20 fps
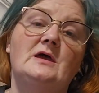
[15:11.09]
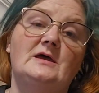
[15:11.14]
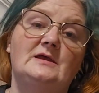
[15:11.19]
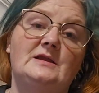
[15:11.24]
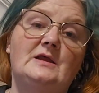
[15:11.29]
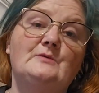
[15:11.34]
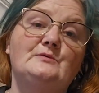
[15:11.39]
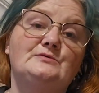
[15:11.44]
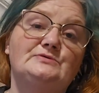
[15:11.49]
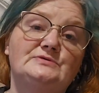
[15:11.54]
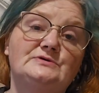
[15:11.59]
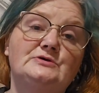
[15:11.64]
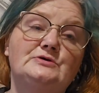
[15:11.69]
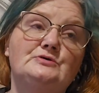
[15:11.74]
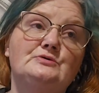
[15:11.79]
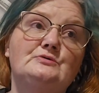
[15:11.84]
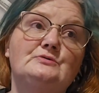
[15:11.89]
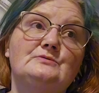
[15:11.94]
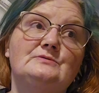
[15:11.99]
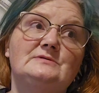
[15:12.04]
And I will see
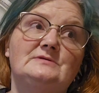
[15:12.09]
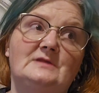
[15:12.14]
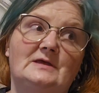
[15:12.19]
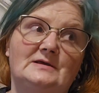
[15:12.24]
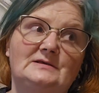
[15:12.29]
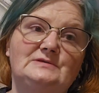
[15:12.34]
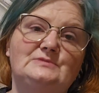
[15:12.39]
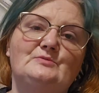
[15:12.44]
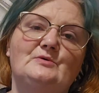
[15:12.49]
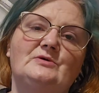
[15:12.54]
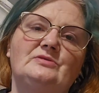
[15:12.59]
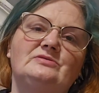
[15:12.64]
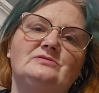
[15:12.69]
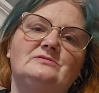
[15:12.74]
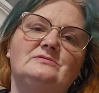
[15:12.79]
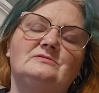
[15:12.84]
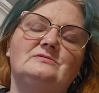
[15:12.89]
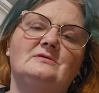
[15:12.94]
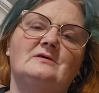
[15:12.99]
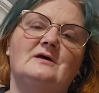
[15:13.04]
you next month
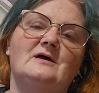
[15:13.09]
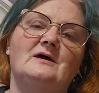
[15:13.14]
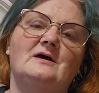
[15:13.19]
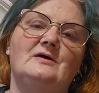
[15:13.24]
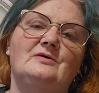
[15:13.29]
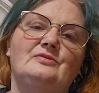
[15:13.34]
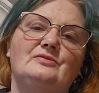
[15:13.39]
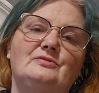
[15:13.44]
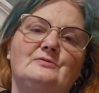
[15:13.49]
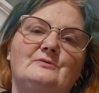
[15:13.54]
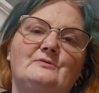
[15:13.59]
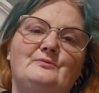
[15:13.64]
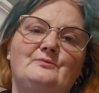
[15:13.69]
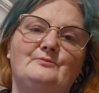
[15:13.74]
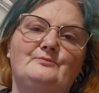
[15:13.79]
on the